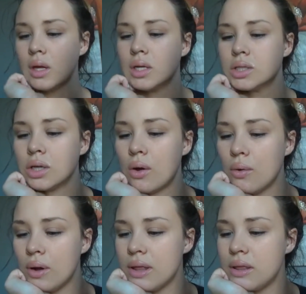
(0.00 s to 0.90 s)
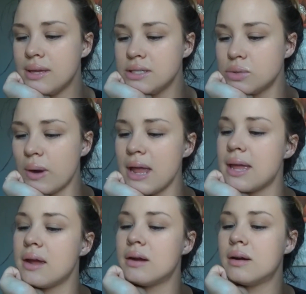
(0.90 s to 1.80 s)
So this right
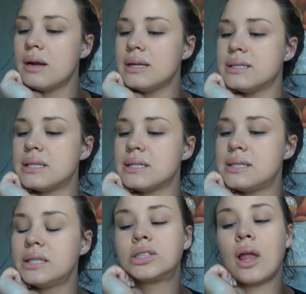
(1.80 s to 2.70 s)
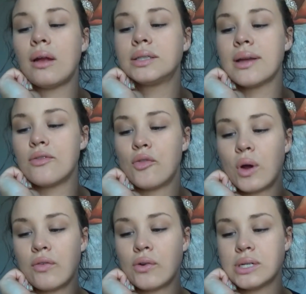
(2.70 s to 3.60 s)
here is
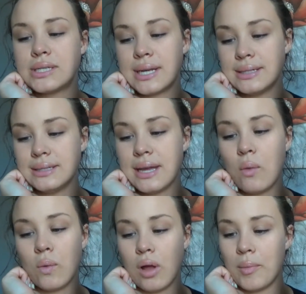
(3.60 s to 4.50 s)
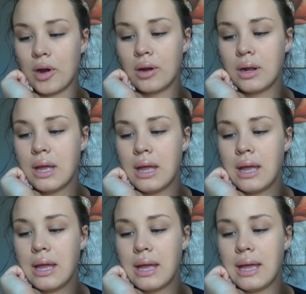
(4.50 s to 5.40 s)
$6.44 at Walmart.
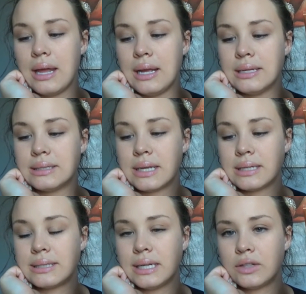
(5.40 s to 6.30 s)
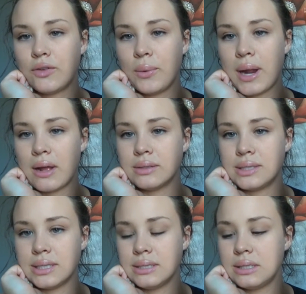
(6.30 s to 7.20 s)
It is 6 fluid
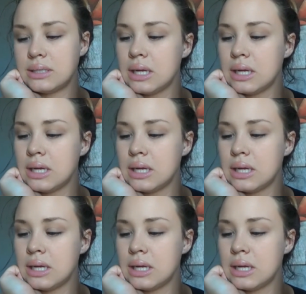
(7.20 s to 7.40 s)
ounces.